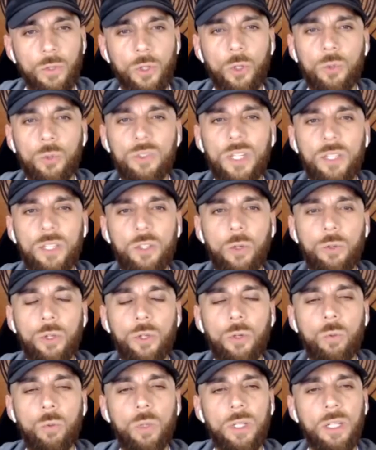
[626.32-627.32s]
those that don't
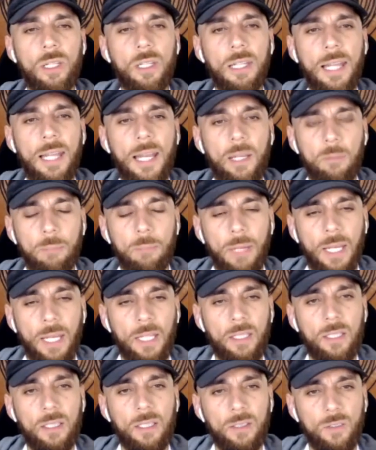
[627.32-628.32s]
know what a Lat
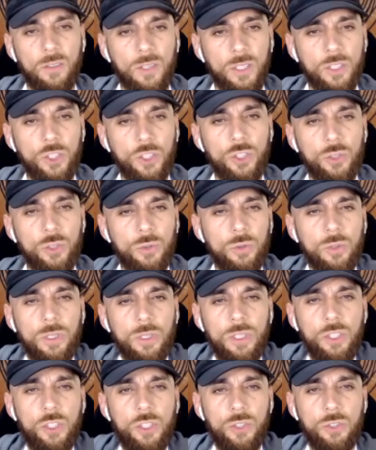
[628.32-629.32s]
Band is, could you
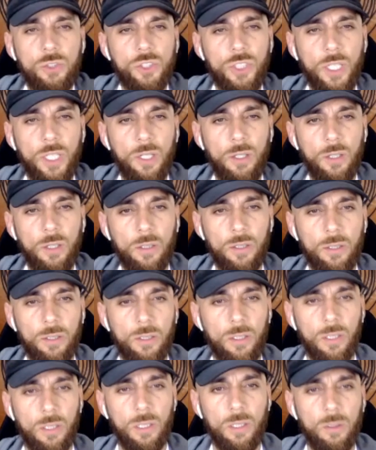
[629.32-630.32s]
share
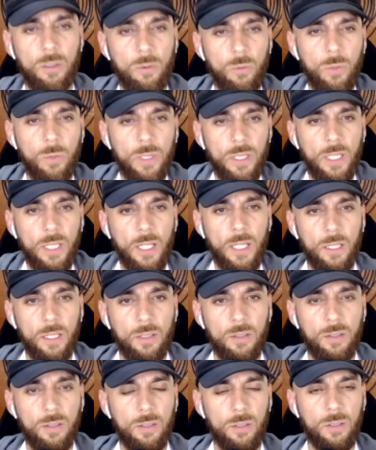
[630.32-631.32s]
what that
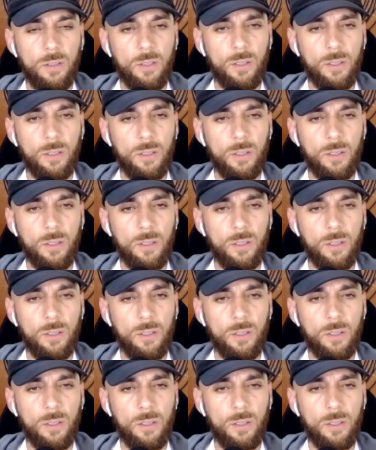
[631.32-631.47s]
is?